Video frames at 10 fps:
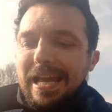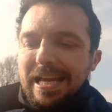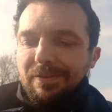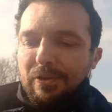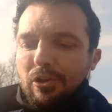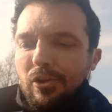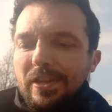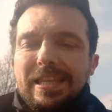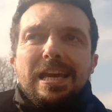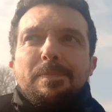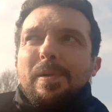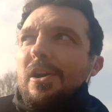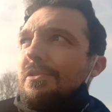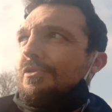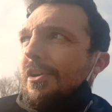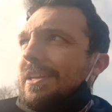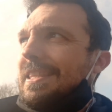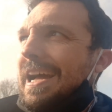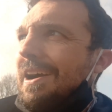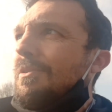is if you look on the nearby right
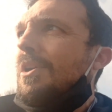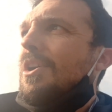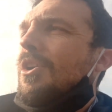now,